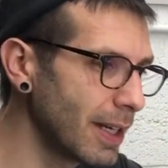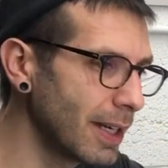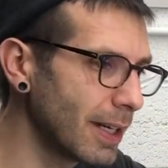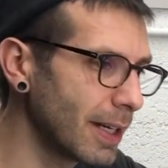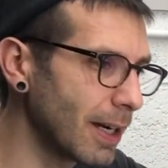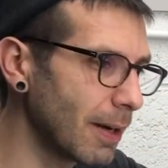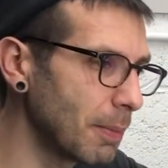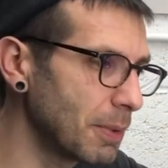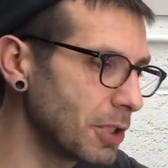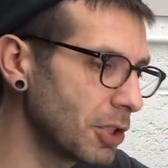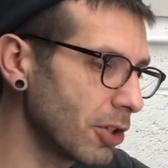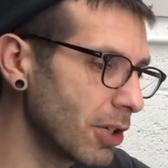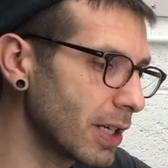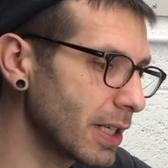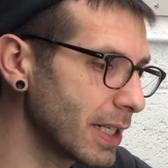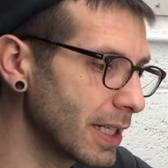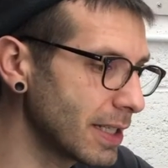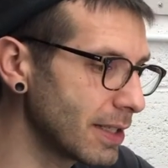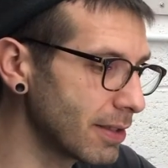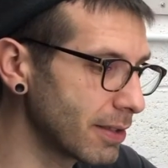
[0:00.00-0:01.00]
But you're going to
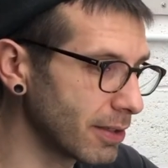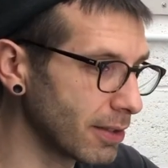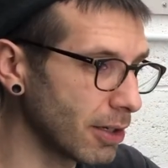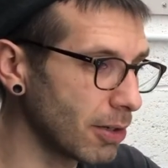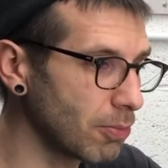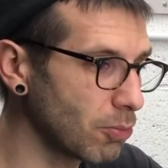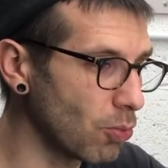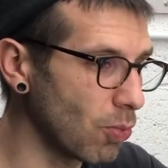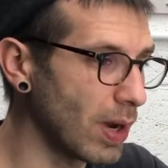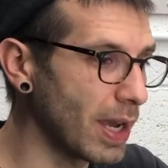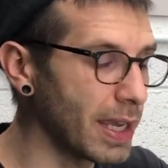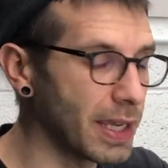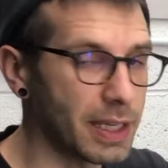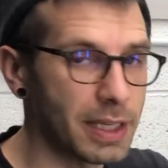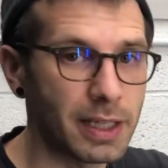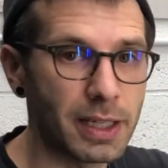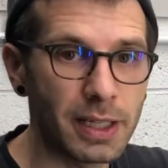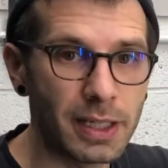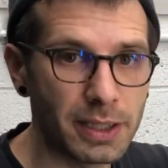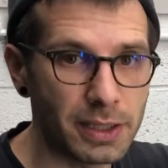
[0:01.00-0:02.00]
need some way